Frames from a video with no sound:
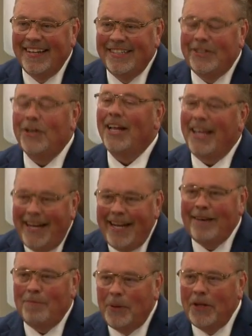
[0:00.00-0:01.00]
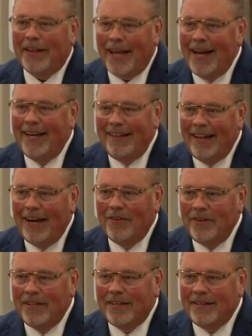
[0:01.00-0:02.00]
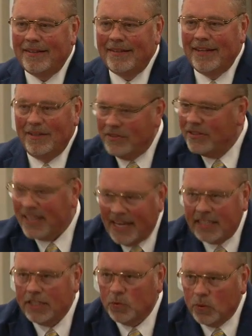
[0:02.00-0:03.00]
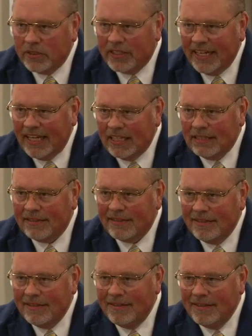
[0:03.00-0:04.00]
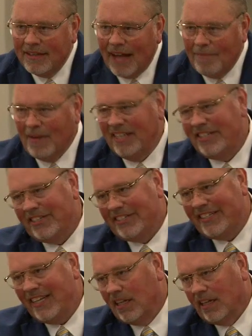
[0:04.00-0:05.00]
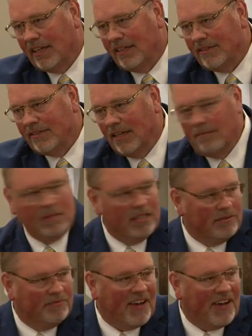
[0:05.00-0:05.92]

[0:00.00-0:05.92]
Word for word: Surely he didn't put that in there with those sexual sins. I mean, just steal a little something, little